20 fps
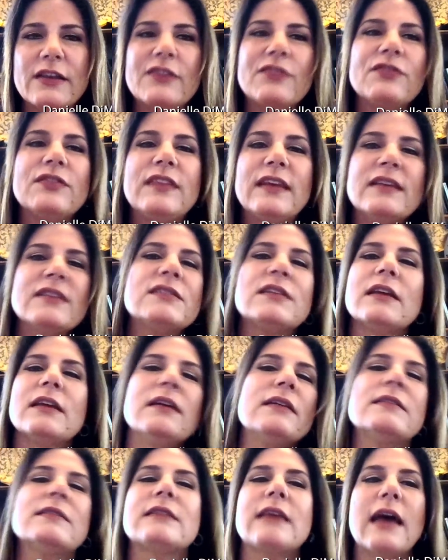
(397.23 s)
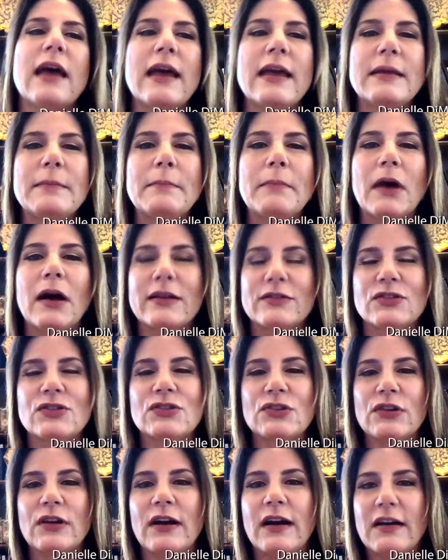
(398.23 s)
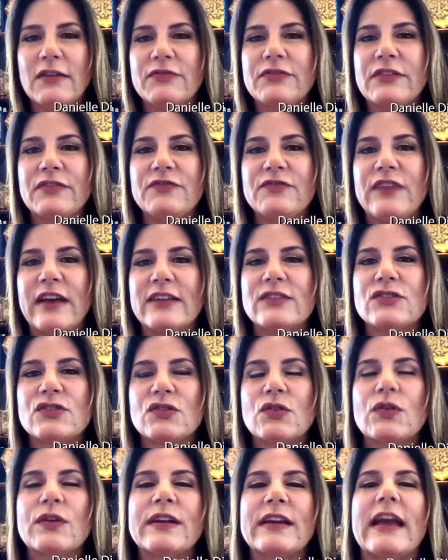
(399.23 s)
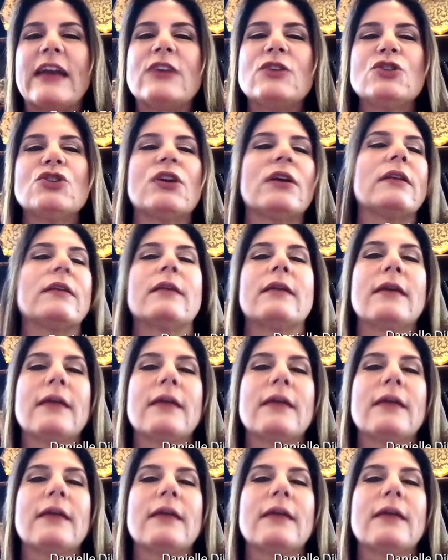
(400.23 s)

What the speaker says: This is a monster of the Fed's creation,